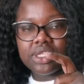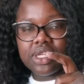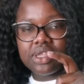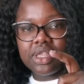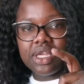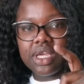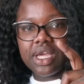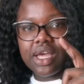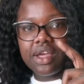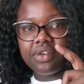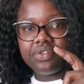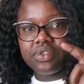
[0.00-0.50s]
I
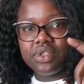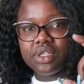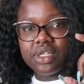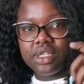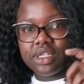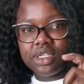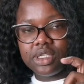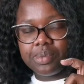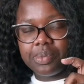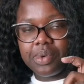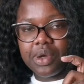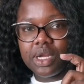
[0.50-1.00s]
think after
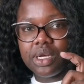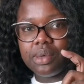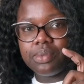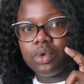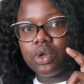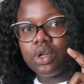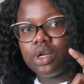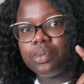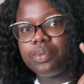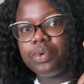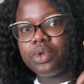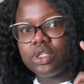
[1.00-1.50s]
this part, I'm
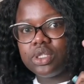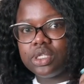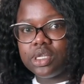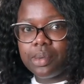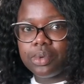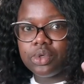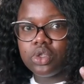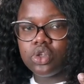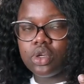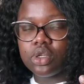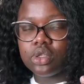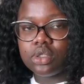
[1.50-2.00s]
going to put
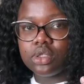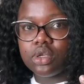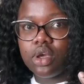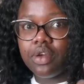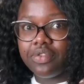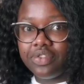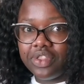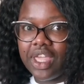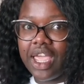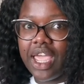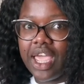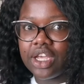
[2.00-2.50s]
snapshots on
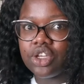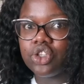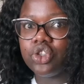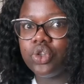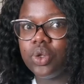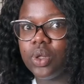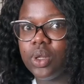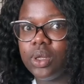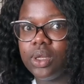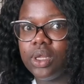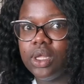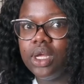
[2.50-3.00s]
the
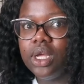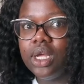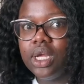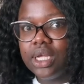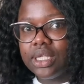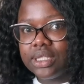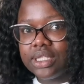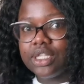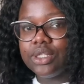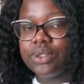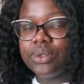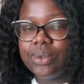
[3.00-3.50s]
actual
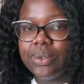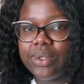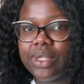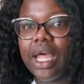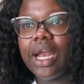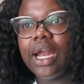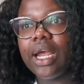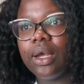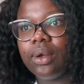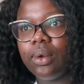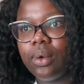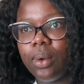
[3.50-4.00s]
tattoo
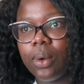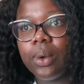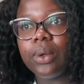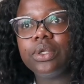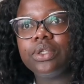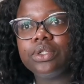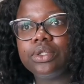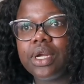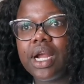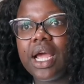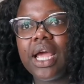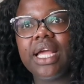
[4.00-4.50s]
that I got
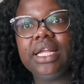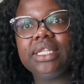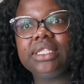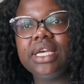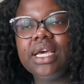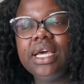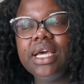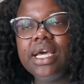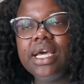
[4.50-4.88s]
right.